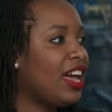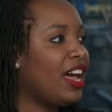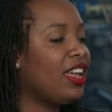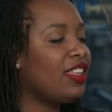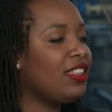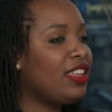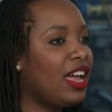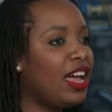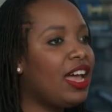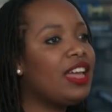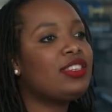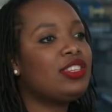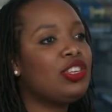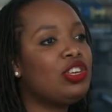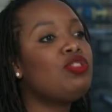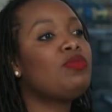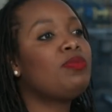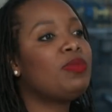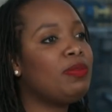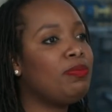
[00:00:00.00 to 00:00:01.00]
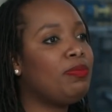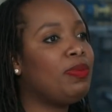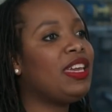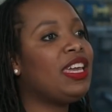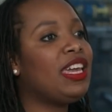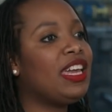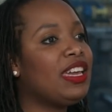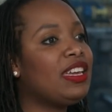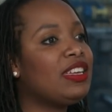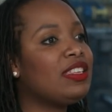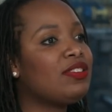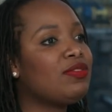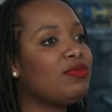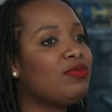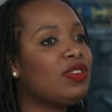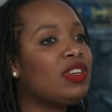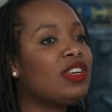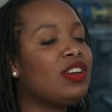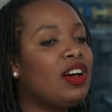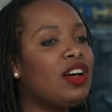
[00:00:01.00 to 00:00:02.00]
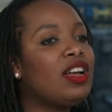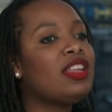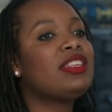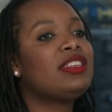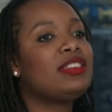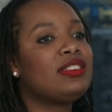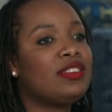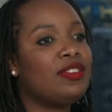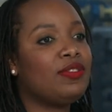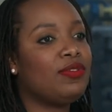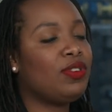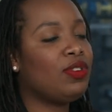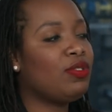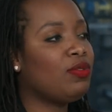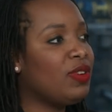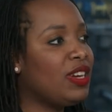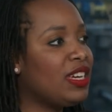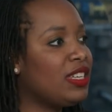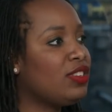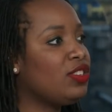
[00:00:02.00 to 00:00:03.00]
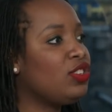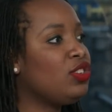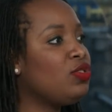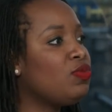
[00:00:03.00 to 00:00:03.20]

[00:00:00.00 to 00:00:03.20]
and as human beings, regardless of your race,